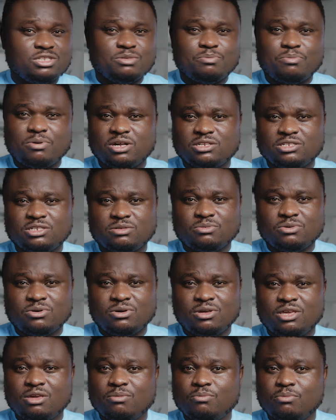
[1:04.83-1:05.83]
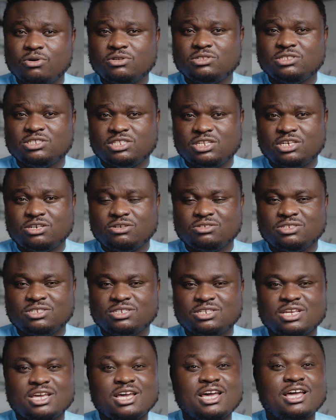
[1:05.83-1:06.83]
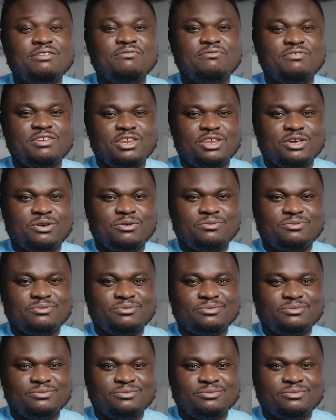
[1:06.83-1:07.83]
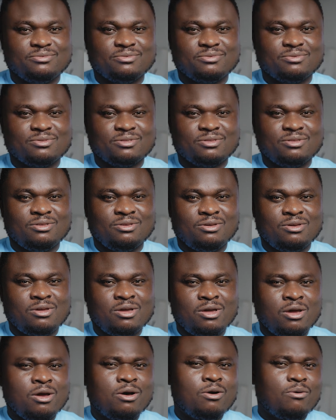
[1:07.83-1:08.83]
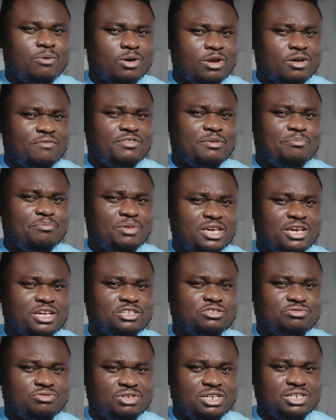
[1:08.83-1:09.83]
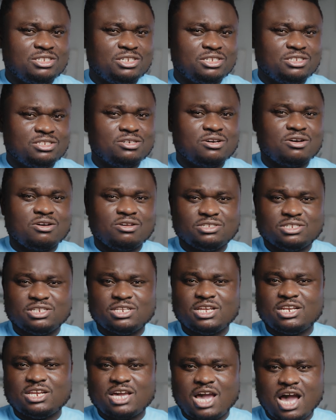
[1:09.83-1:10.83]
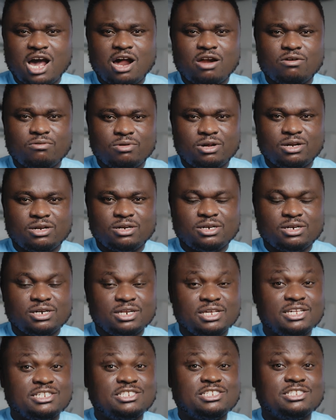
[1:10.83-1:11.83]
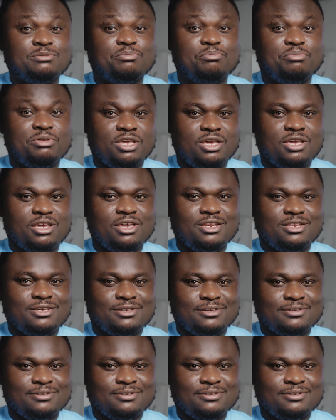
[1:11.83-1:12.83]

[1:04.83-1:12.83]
what's possible in both stills and video. One of the biggest reasons to consider the R1 is speed.